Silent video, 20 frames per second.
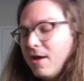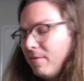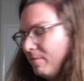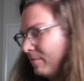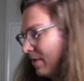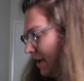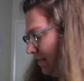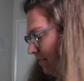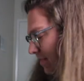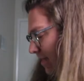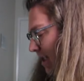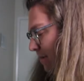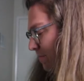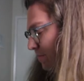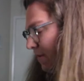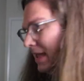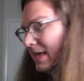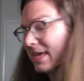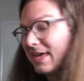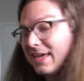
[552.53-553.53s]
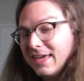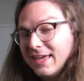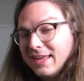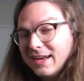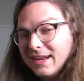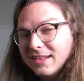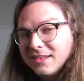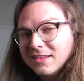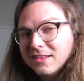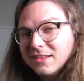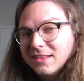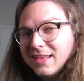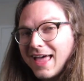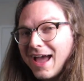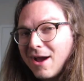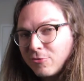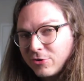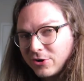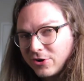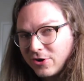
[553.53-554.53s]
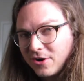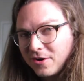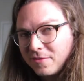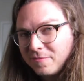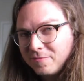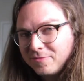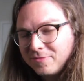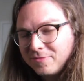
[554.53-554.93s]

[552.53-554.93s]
by then making it louder.